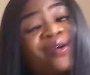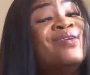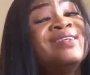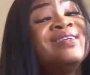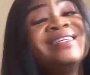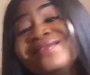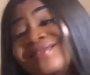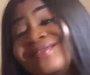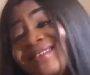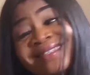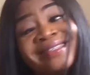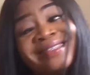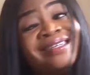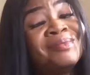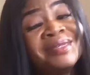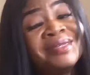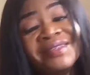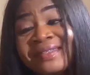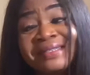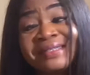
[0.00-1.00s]
The only
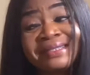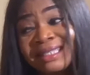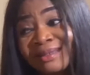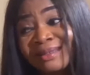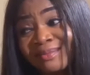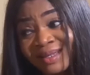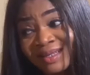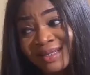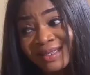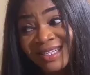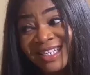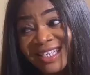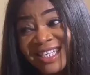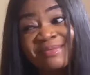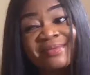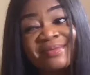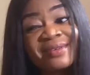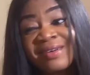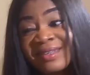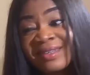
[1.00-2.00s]
reason I'm leaving this place
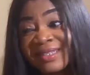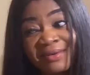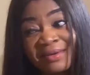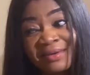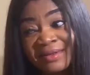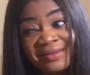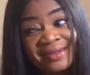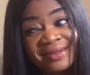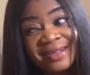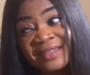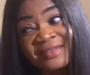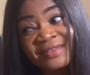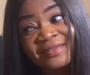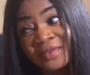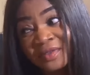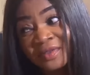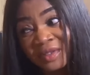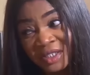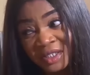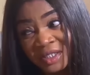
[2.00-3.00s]
is because I want to hear the
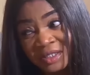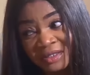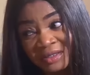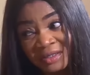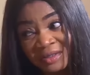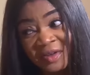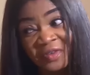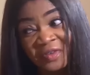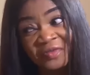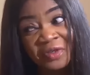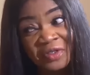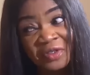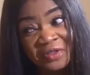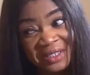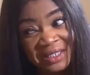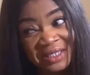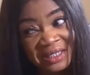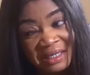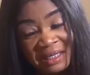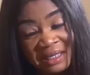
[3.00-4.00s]
full gist of what
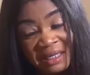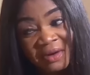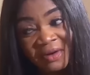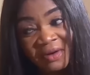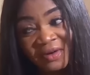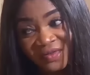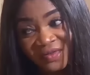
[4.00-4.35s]
you did in that